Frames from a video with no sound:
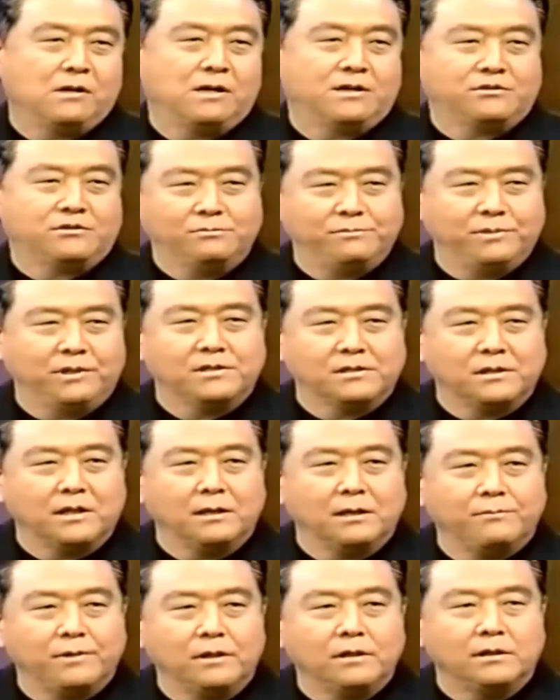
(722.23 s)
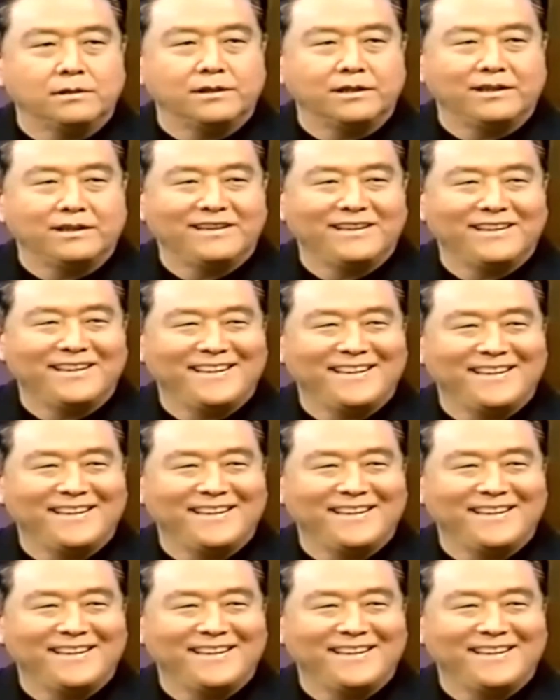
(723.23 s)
We're also our biggest liability.